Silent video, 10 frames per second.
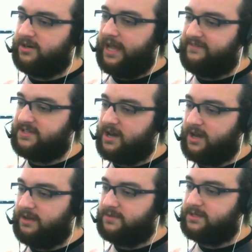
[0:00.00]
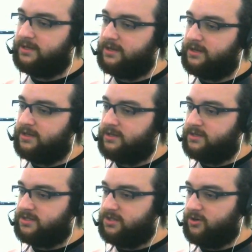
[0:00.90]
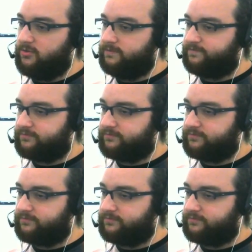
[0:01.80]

I have timed. So